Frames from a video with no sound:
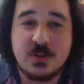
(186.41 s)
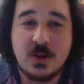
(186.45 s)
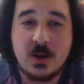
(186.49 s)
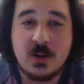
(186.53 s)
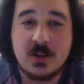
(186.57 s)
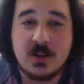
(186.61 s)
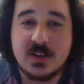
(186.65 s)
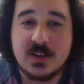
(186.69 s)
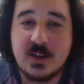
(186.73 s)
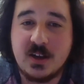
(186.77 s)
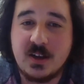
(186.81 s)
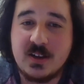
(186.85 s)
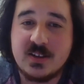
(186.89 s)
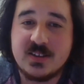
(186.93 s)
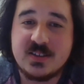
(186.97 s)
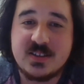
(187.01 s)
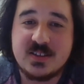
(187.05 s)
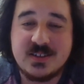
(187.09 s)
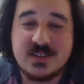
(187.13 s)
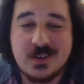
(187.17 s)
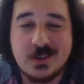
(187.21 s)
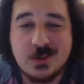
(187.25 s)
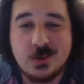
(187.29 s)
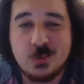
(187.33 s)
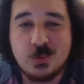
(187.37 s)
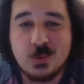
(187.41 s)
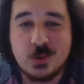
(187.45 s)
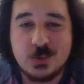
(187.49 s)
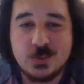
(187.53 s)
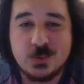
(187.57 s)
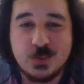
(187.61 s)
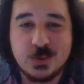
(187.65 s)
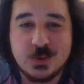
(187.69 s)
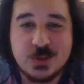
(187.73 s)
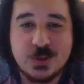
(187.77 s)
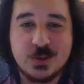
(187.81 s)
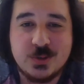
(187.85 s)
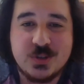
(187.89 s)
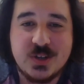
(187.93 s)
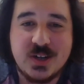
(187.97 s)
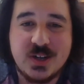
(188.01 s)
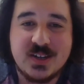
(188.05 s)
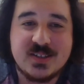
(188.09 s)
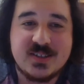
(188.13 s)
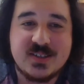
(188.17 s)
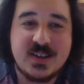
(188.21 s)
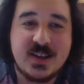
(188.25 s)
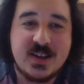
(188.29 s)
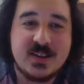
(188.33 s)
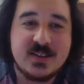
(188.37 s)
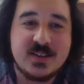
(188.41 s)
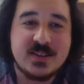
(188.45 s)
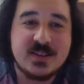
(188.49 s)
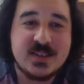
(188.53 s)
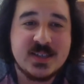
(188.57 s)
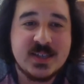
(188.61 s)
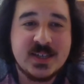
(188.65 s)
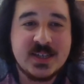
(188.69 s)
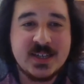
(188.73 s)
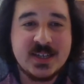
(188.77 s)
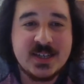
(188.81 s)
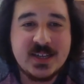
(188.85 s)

Holocaust and other World War II genocides,